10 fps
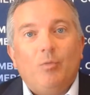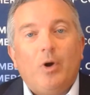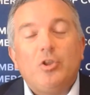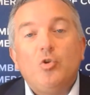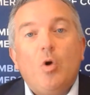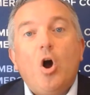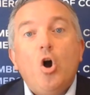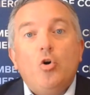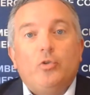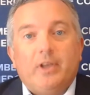what you
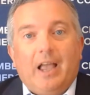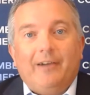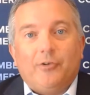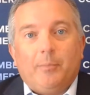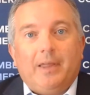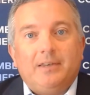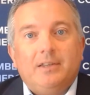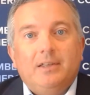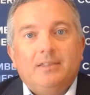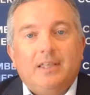owe the government,
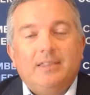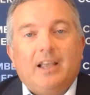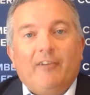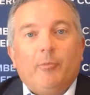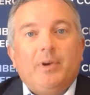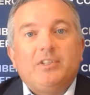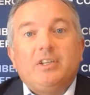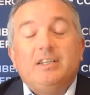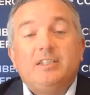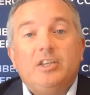then the government is
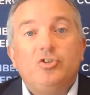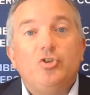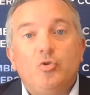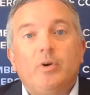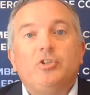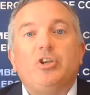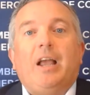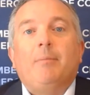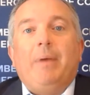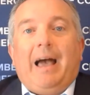going to send you a
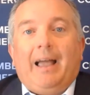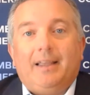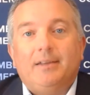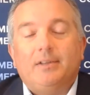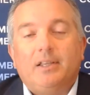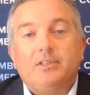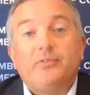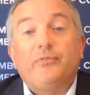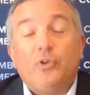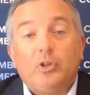check back. It's
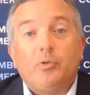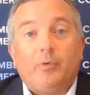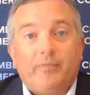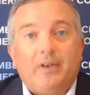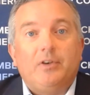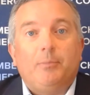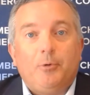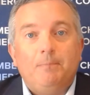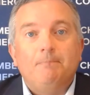fully refundable.